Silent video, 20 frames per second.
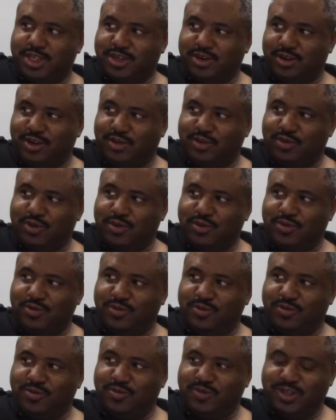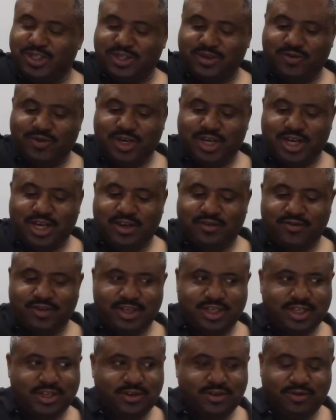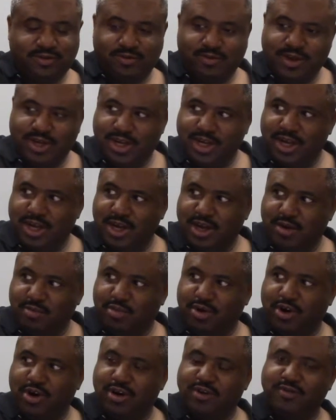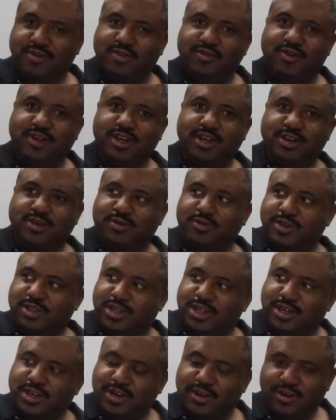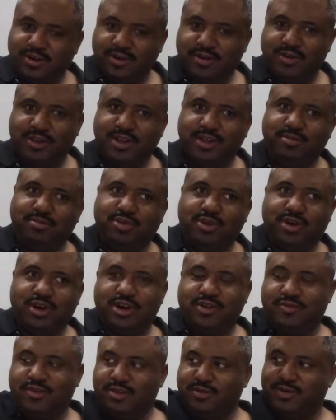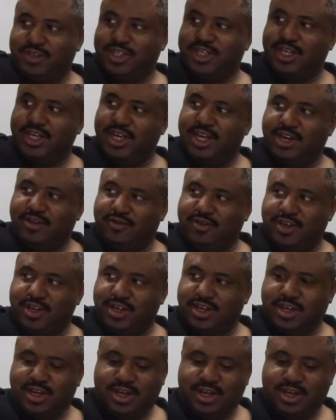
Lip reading: So the throne was going to heaven. So part of the vehicle was on earth, and part of it was in heaven.